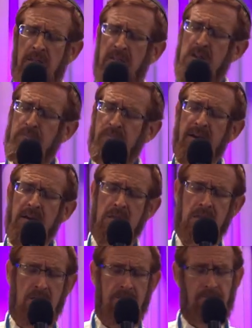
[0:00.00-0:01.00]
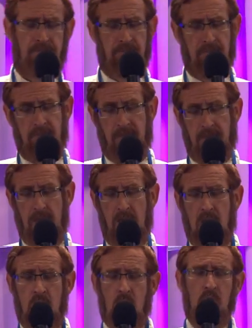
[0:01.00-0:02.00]
this place,
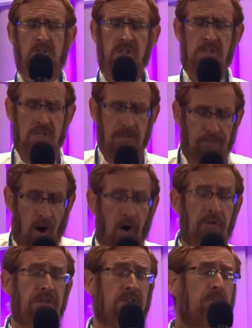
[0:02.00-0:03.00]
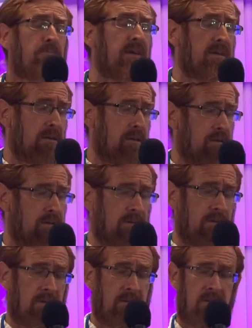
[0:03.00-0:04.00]
which is supposed to be
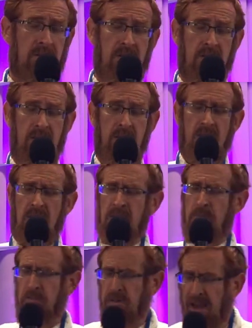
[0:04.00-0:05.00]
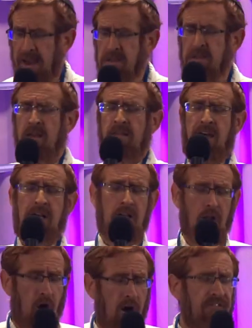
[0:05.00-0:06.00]
the place that
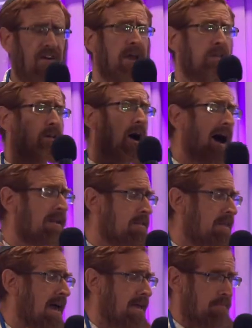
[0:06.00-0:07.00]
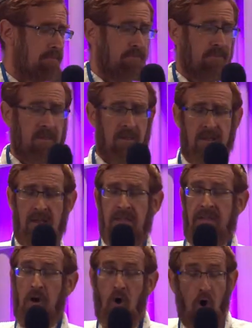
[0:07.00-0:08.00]
glorifies God's name,
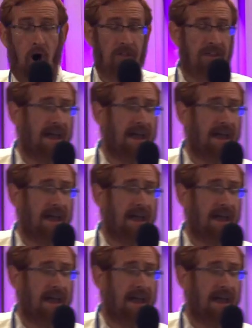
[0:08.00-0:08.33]
that all the